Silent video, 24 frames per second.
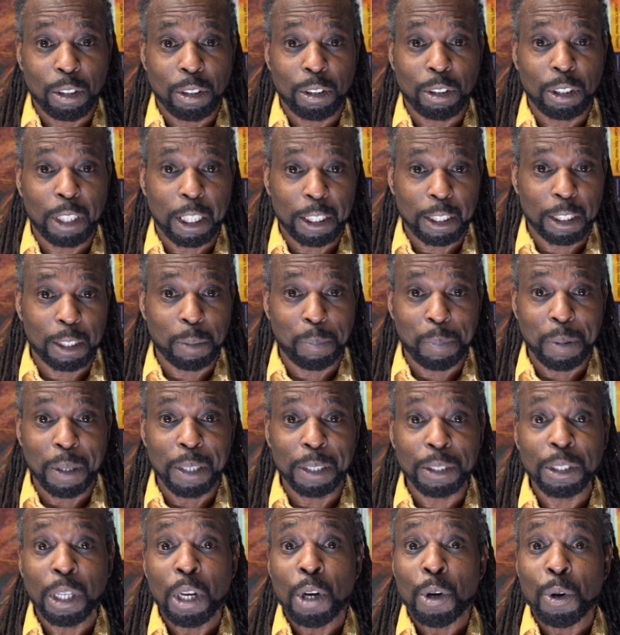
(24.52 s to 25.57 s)
Chester
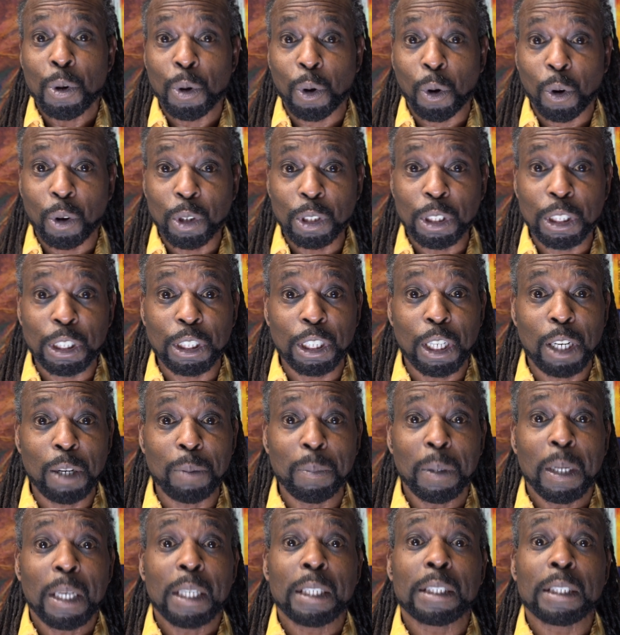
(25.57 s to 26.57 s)
Pierce, who coined the term,